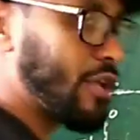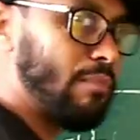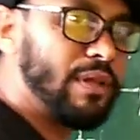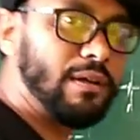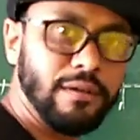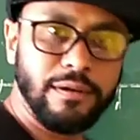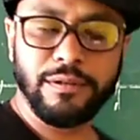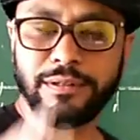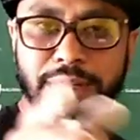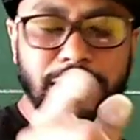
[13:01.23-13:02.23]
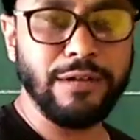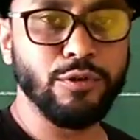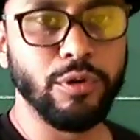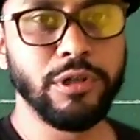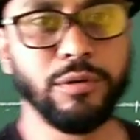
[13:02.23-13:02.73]
something that I
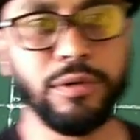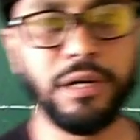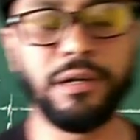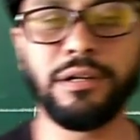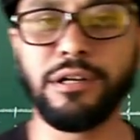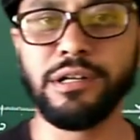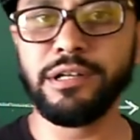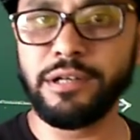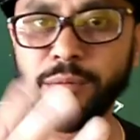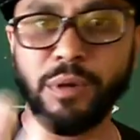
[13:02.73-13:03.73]
told you earlier